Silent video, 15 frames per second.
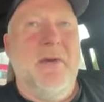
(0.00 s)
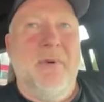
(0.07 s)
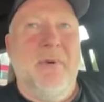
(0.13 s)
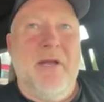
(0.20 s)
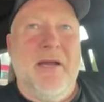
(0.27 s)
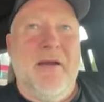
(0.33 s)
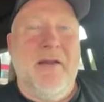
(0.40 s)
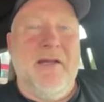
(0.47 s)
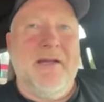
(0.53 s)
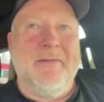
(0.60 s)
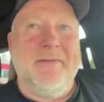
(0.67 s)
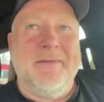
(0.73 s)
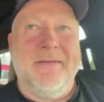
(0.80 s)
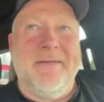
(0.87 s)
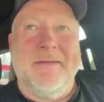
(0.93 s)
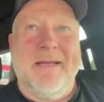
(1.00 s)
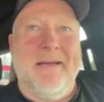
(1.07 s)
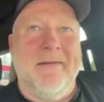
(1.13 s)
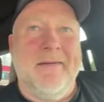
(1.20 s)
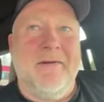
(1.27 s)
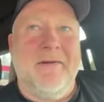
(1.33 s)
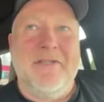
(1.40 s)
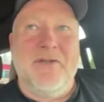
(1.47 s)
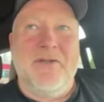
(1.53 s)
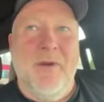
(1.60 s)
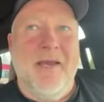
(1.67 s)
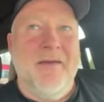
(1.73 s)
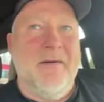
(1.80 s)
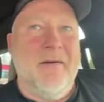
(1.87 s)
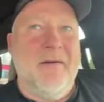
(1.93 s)
put out a
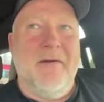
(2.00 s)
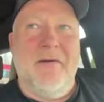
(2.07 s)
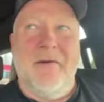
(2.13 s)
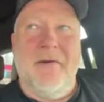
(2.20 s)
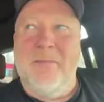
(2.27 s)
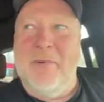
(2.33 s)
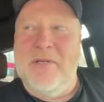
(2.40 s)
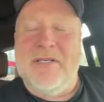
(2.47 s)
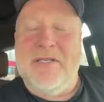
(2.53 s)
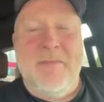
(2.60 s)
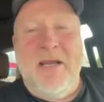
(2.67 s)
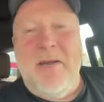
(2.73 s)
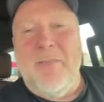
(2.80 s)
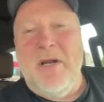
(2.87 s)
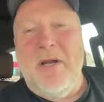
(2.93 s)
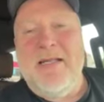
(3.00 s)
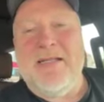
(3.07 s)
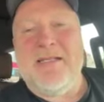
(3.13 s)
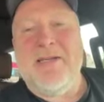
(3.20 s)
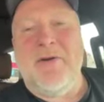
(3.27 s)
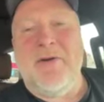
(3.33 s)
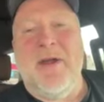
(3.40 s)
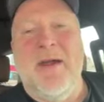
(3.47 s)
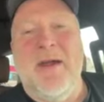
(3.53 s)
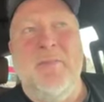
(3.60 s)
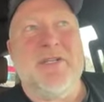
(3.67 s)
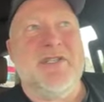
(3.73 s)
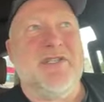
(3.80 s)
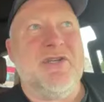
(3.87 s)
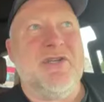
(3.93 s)
tweet or put something up on Instagram,
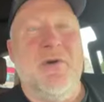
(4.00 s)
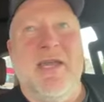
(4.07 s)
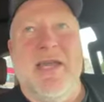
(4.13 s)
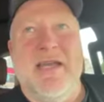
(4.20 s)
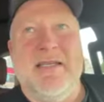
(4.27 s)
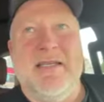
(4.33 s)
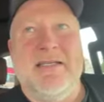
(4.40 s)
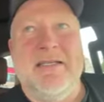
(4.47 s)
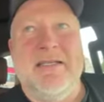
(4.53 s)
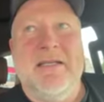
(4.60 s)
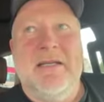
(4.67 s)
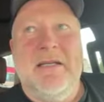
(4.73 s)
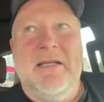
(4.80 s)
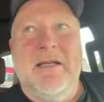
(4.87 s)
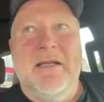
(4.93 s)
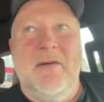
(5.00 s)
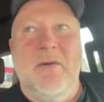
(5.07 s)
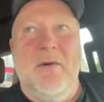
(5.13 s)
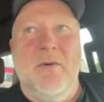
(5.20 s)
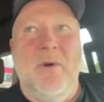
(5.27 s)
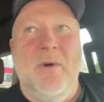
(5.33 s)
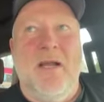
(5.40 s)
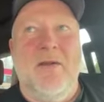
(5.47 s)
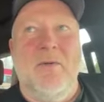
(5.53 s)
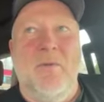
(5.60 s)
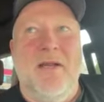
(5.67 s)
which showcased what